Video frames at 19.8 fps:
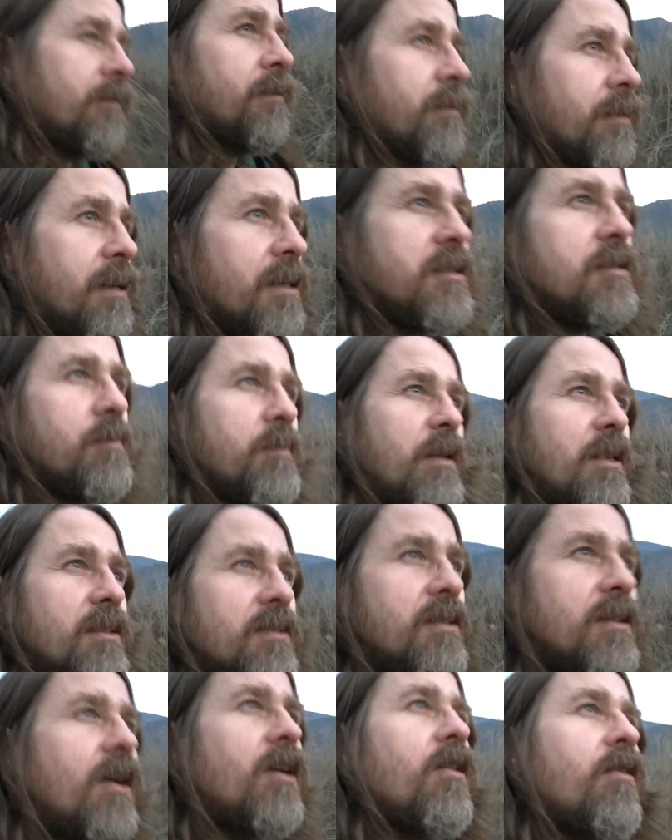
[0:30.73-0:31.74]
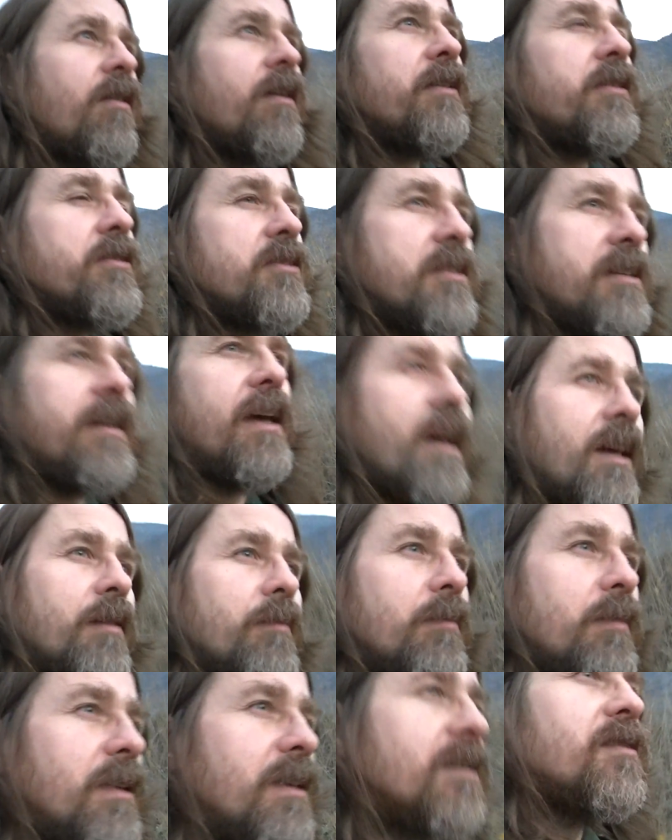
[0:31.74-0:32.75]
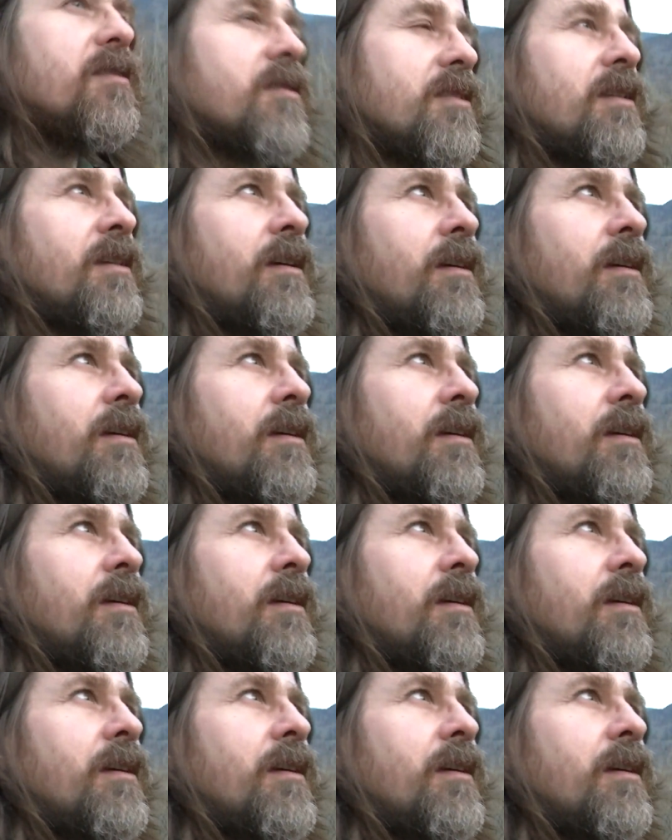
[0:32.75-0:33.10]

Yes means no, understand means